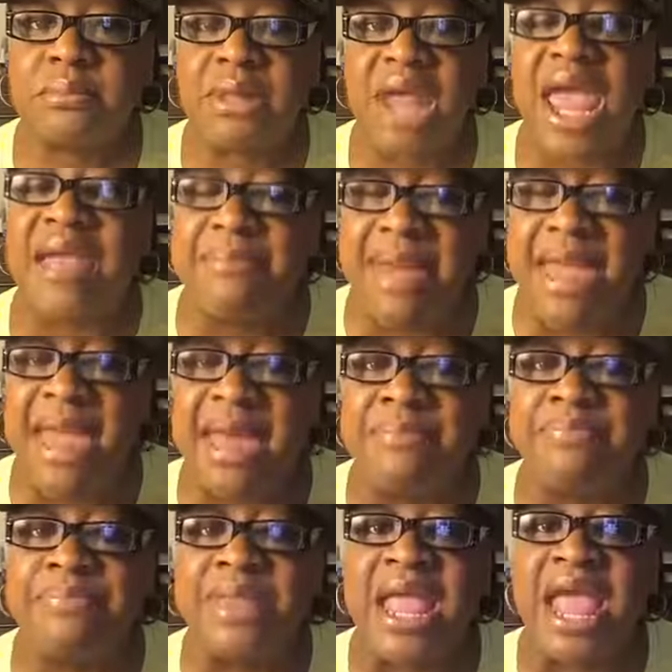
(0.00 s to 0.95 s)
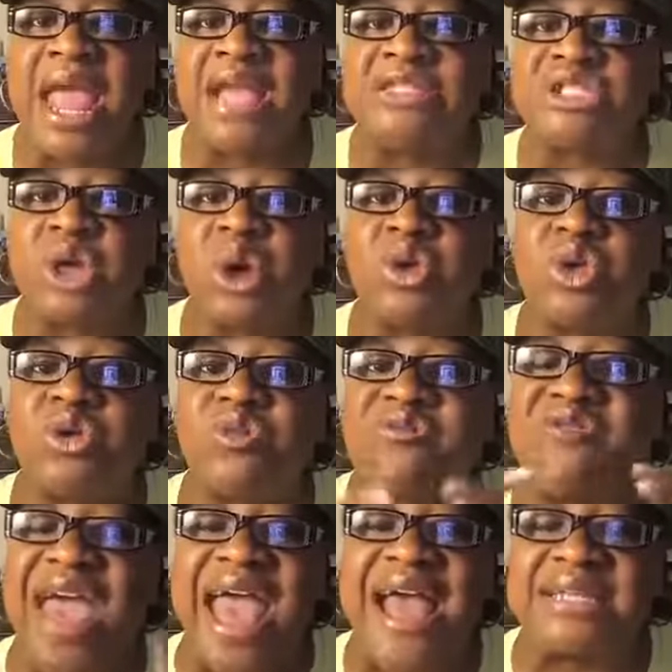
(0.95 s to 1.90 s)
Amen. And so you
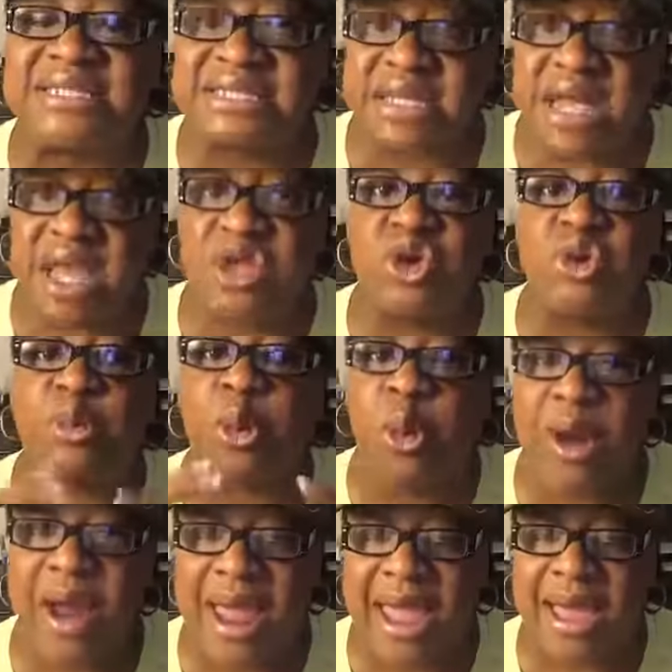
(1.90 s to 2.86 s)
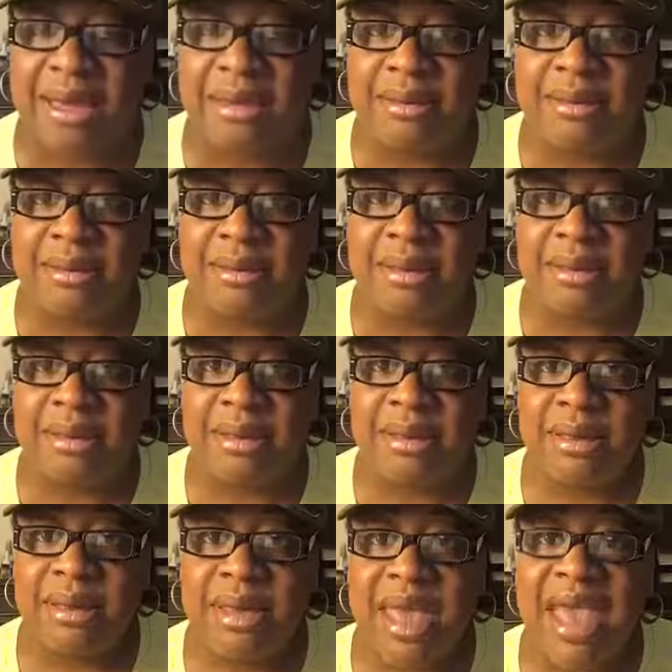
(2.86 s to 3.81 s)
fast and you pray.
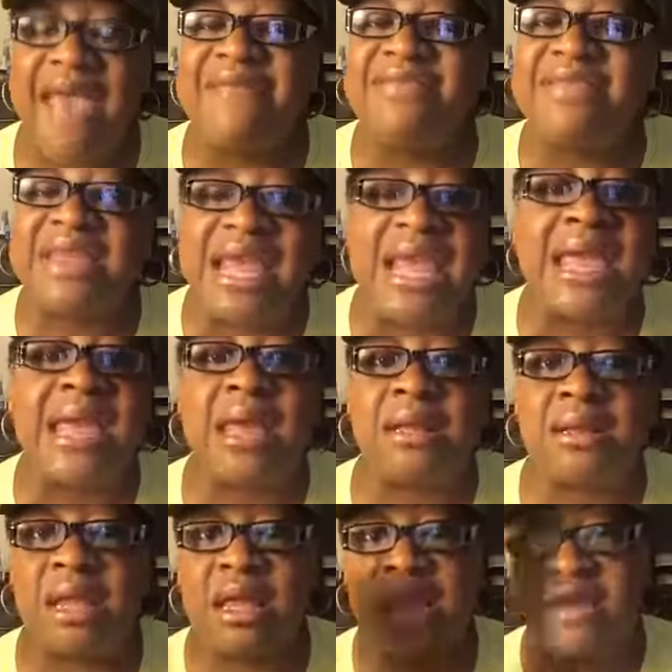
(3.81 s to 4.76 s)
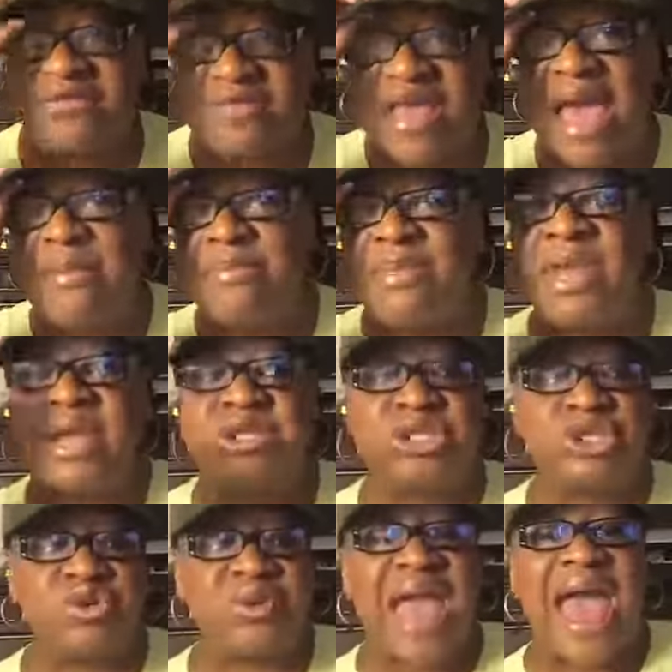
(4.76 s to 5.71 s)
And then if that
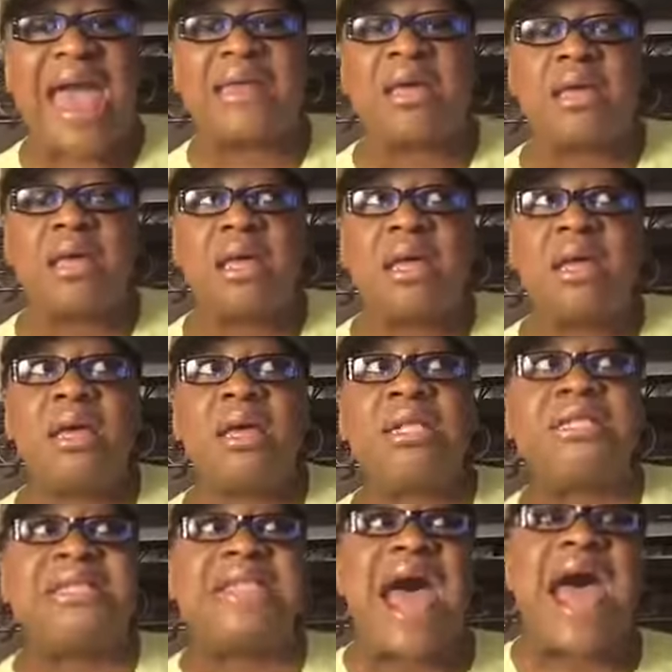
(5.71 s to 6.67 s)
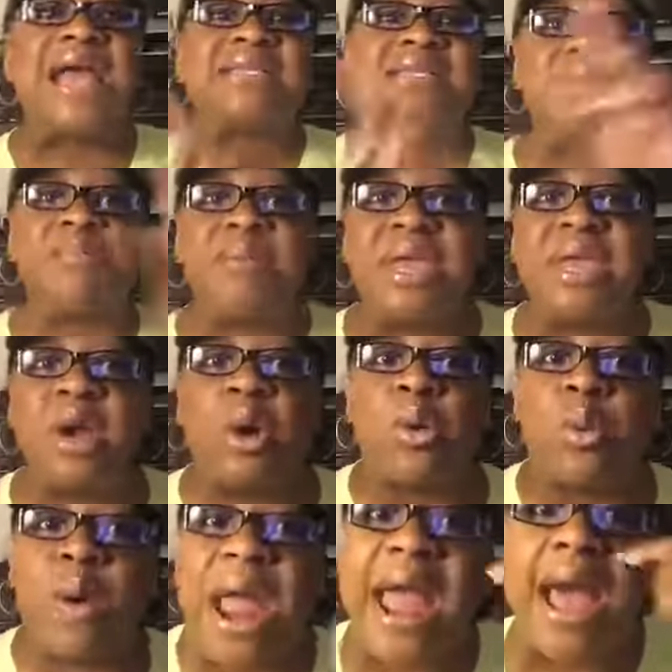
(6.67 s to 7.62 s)
means you got to not be
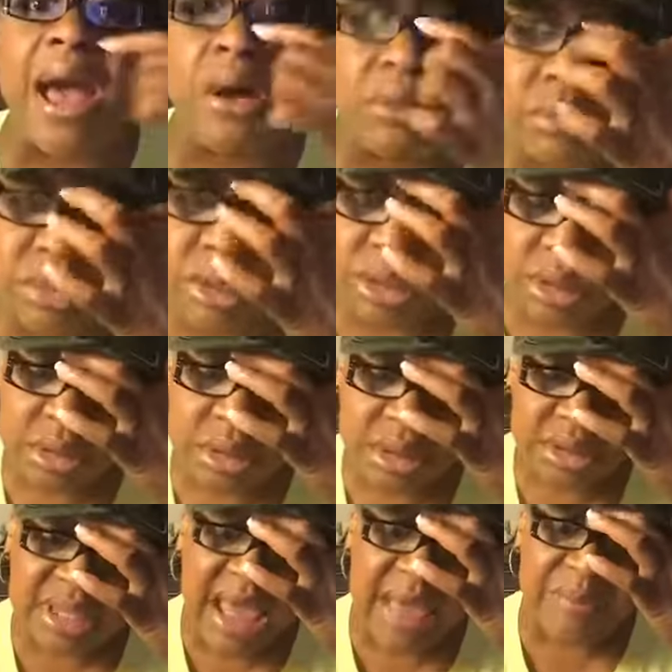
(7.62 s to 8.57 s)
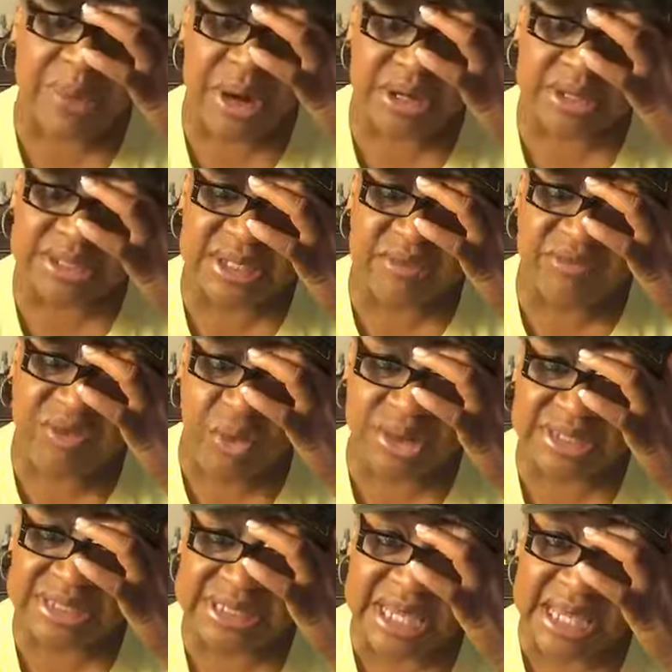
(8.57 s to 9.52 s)
around that person
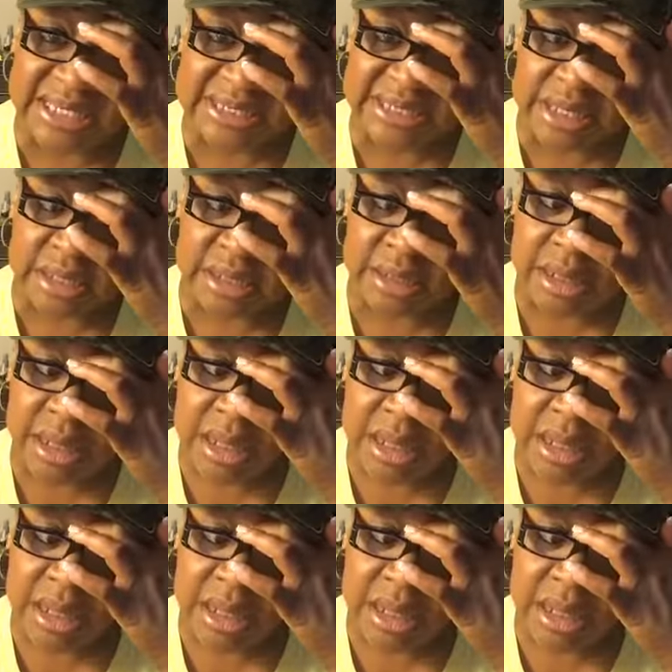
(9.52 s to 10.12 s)
for a season.